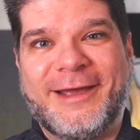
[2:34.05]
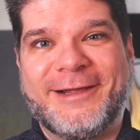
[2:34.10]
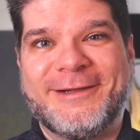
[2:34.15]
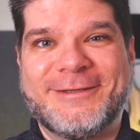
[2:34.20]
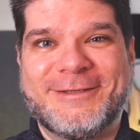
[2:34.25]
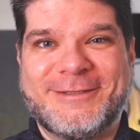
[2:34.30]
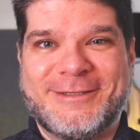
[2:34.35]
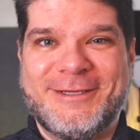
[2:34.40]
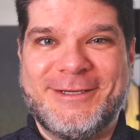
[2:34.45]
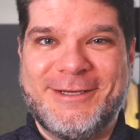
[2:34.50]
L
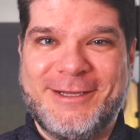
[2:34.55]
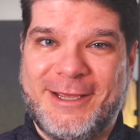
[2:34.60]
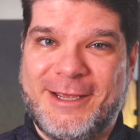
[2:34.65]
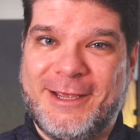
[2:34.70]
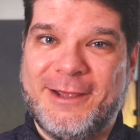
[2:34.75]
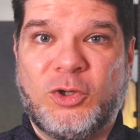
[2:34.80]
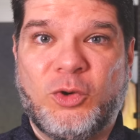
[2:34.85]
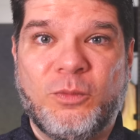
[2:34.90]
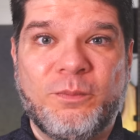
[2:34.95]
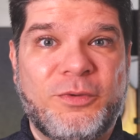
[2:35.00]
C
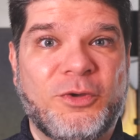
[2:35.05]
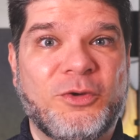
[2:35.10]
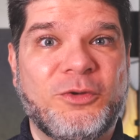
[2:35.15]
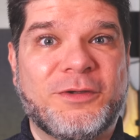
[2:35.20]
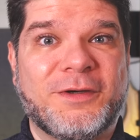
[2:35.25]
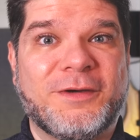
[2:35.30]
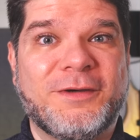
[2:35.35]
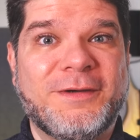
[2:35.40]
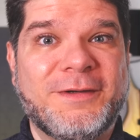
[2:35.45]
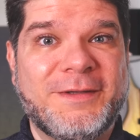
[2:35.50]
D
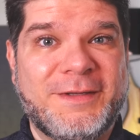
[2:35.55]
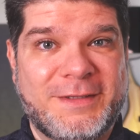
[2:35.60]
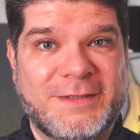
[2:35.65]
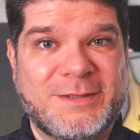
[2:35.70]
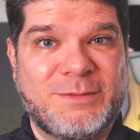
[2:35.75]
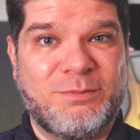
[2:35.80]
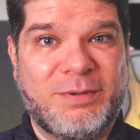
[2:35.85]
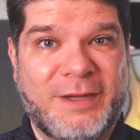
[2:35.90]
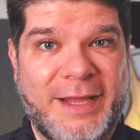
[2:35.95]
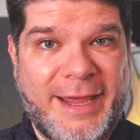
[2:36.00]
computer
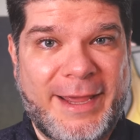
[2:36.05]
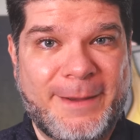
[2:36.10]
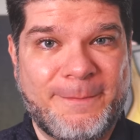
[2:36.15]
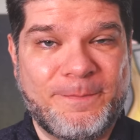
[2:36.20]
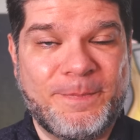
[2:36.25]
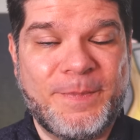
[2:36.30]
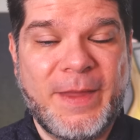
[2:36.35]
display.